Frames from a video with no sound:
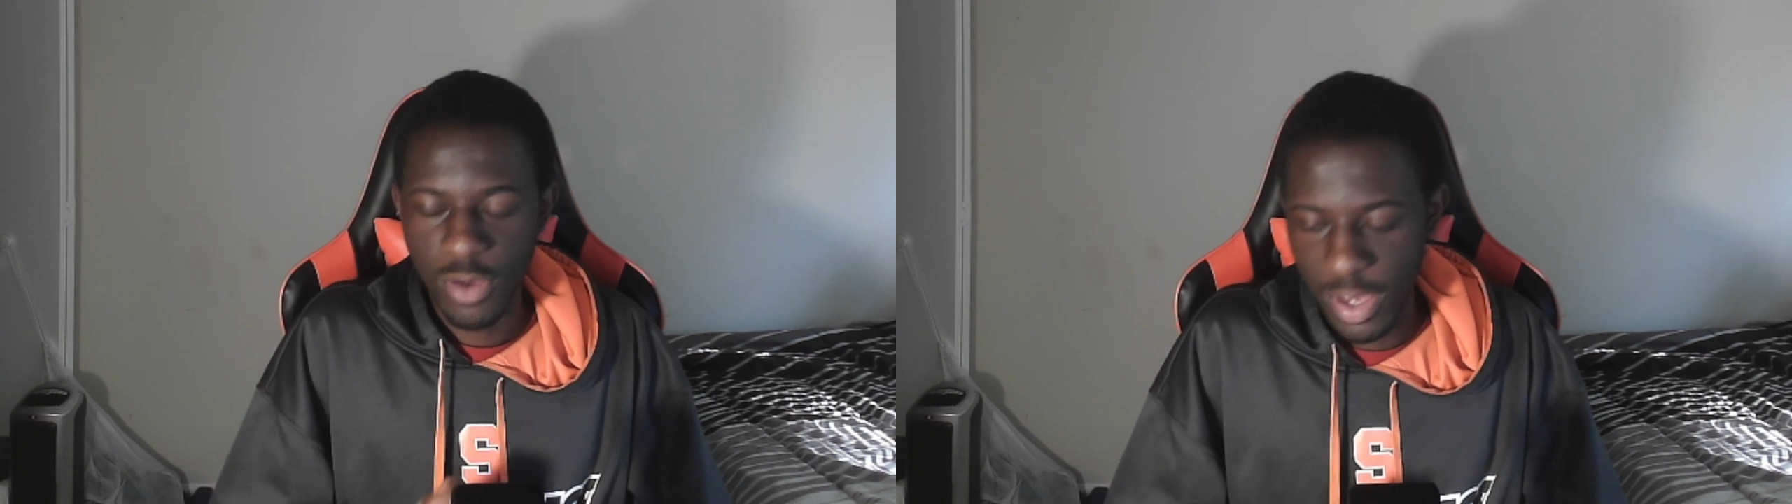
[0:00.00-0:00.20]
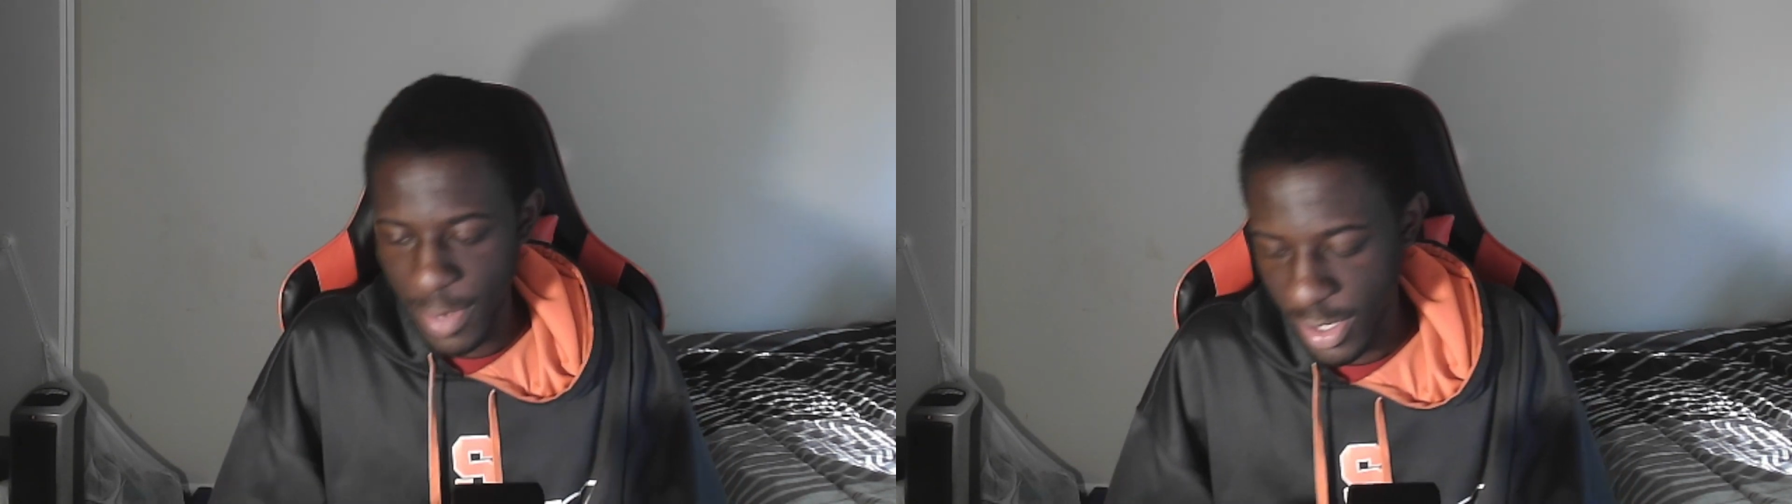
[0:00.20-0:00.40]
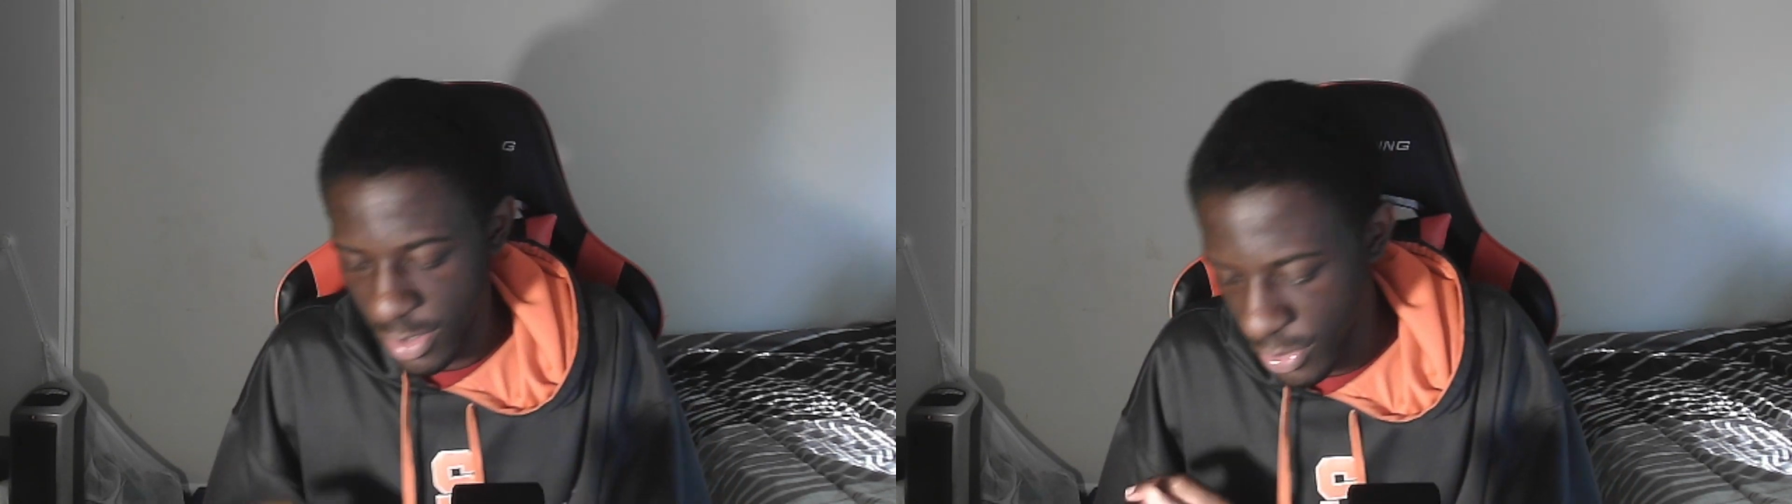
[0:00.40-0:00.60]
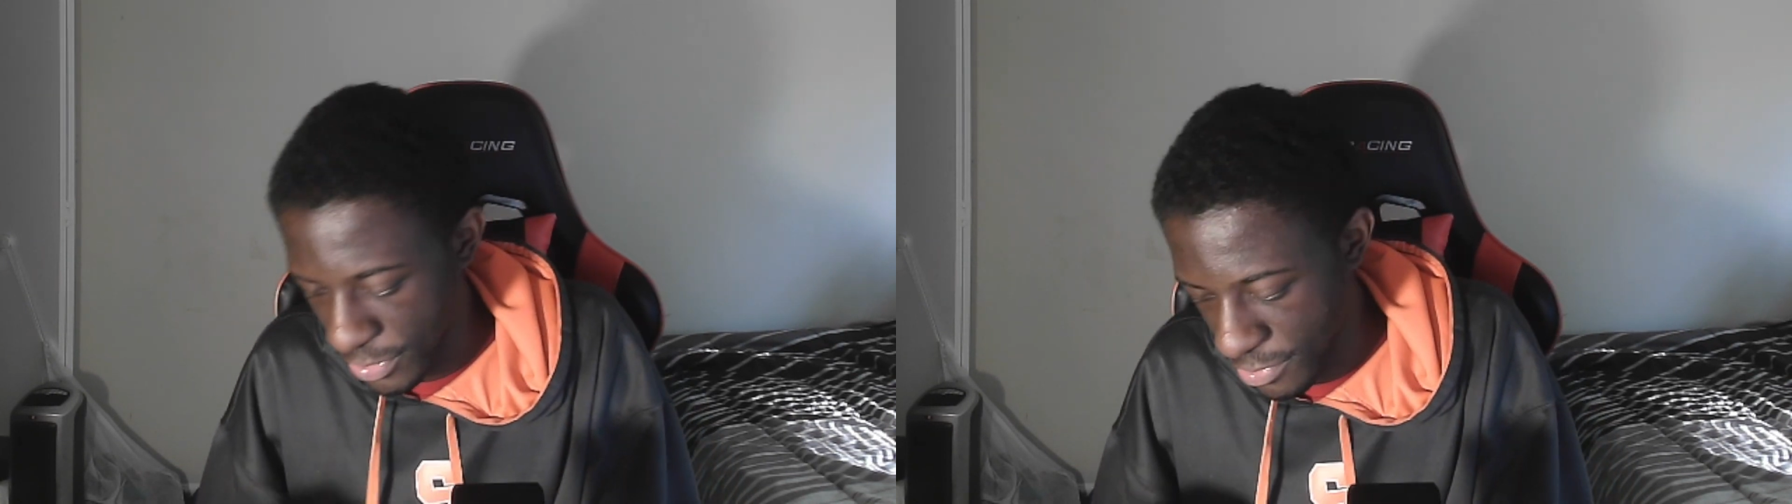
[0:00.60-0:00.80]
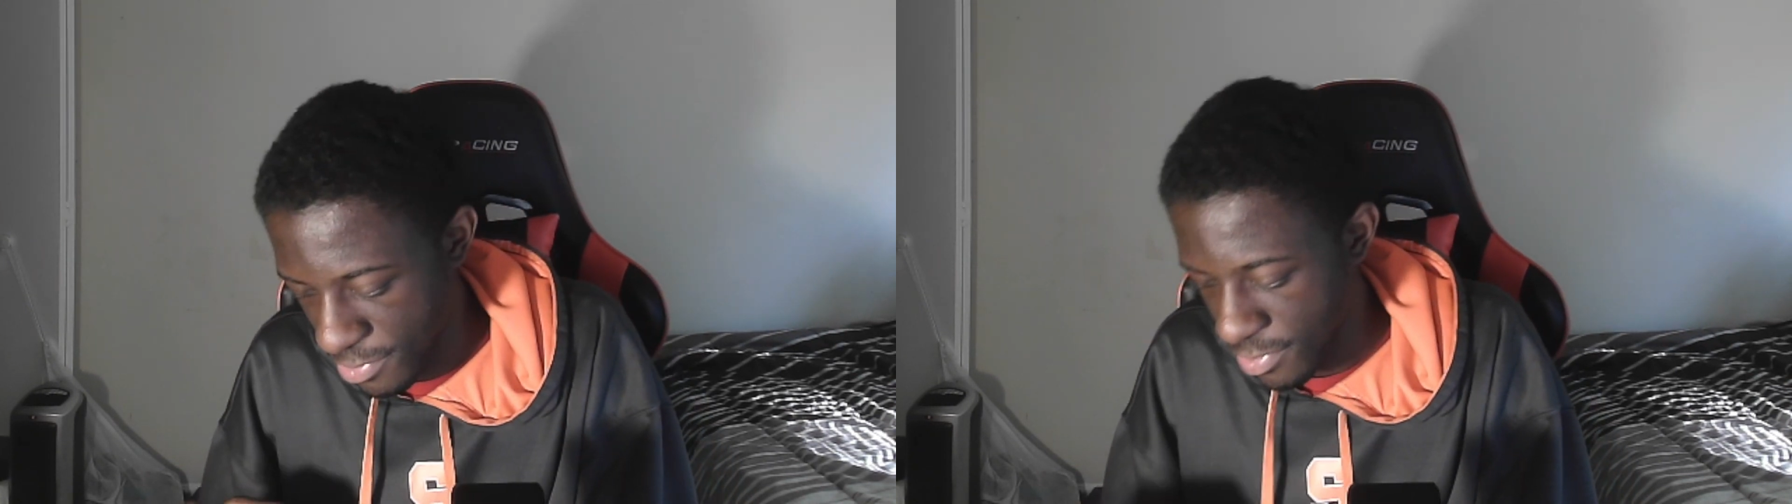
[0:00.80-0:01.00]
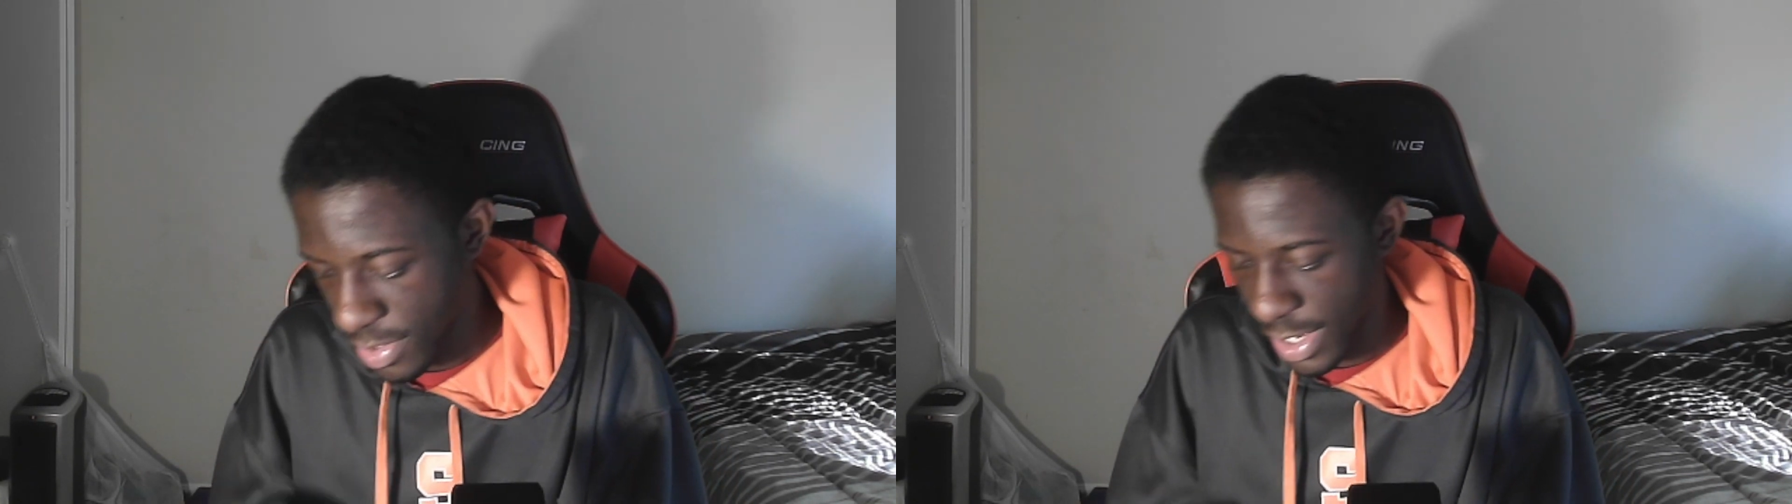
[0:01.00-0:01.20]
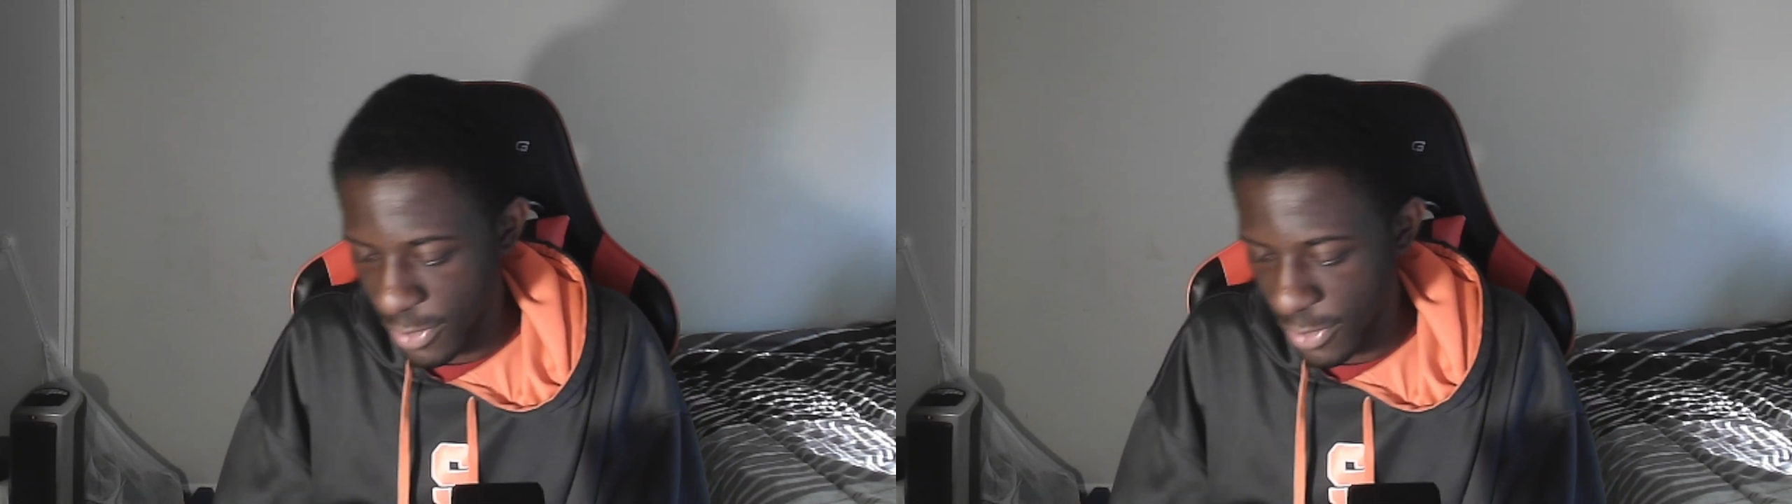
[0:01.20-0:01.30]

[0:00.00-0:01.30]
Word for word: I make another goal. I